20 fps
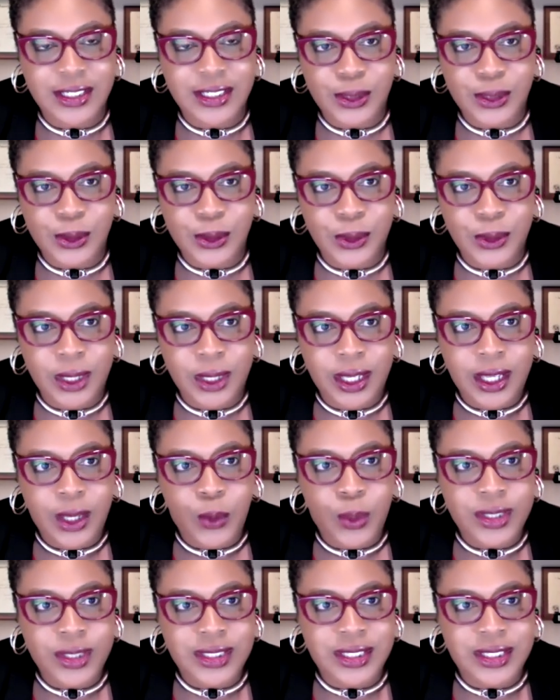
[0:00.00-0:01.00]
do
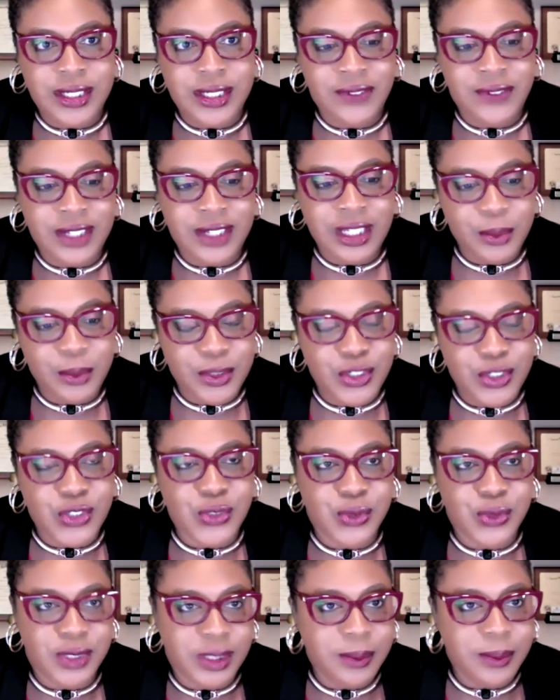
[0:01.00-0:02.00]
was to develop a
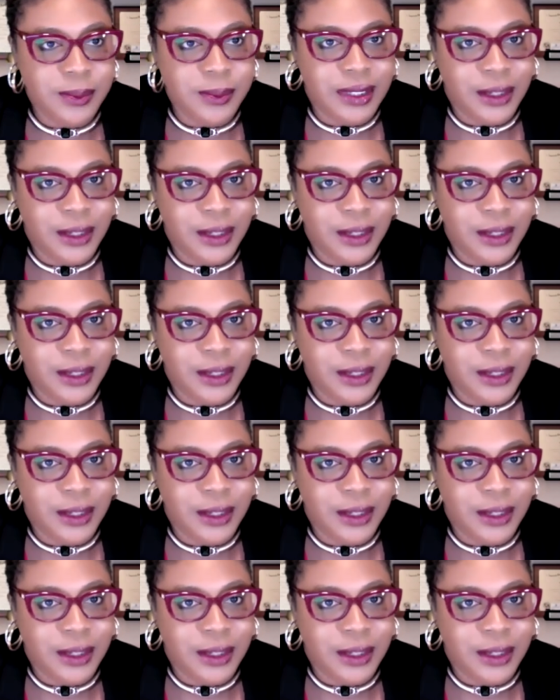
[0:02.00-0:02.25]
script